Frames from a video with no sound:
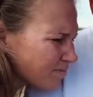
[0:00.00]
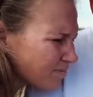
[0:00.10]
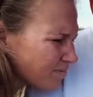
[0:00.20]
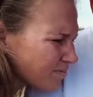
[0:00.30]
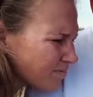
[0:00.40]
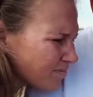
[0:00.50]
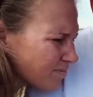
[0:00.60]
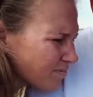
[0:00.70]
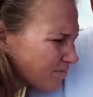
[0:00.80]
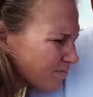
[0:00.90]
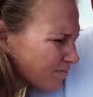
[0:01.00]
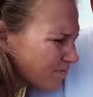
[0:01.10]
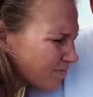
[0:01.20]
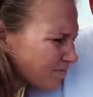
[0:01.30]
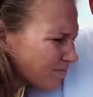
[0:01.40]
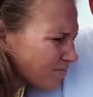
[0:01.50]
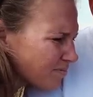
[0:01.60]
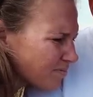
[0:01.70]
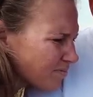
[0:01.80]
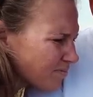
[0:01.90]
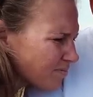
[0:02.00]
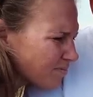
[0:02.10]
[no speech]